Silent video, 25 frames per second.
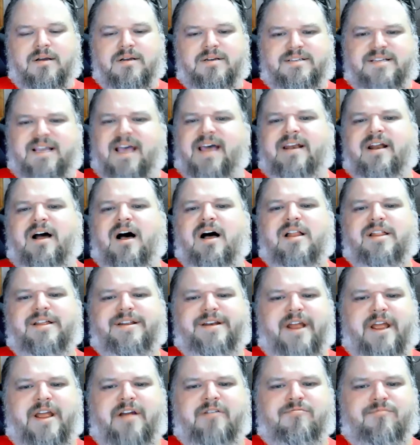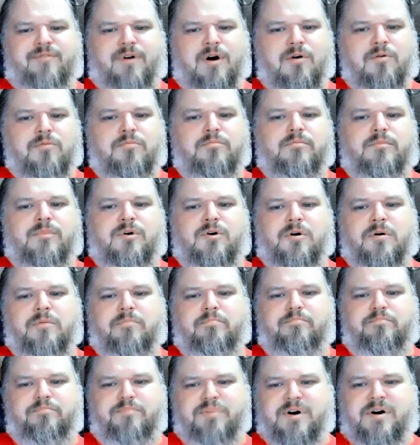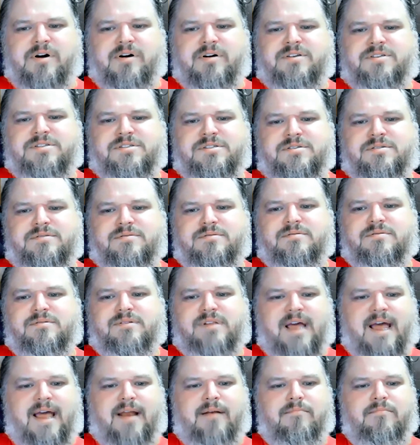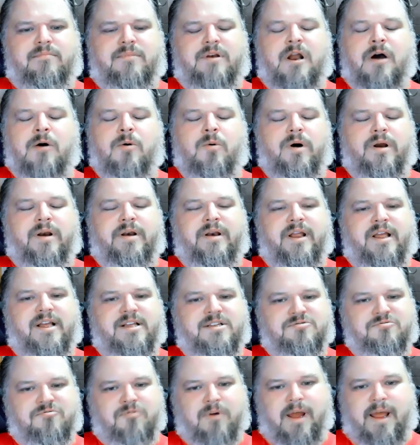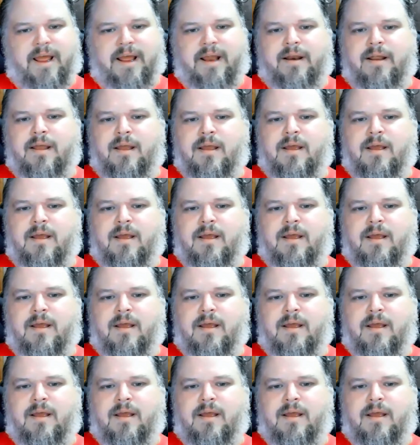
Ted Holiday wrote more books that no one has read.